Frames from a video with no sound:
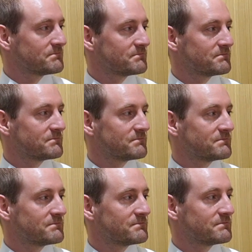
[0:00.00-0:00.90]

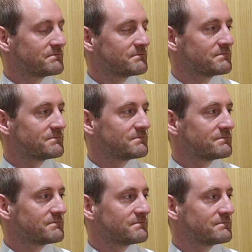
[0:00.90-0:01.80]

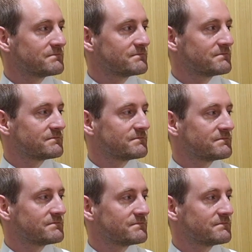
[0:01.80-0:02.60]
(silent)